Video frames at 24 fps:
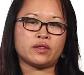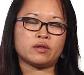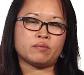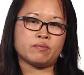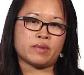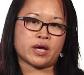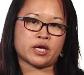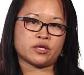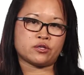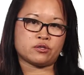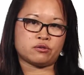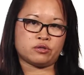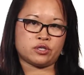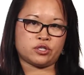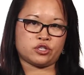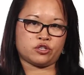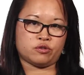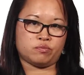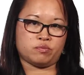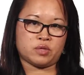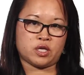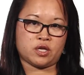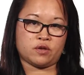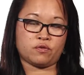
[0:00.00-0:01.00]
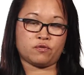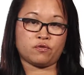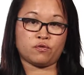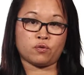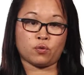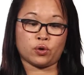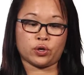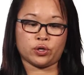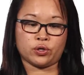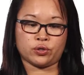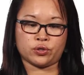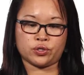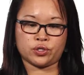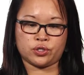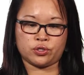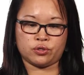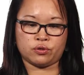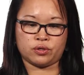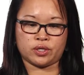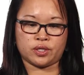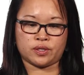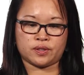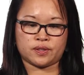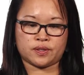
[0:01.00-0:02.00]
the mastery should be for your
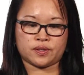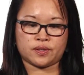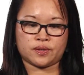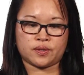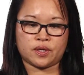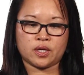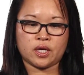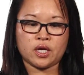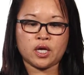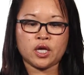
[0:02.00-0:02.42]
students.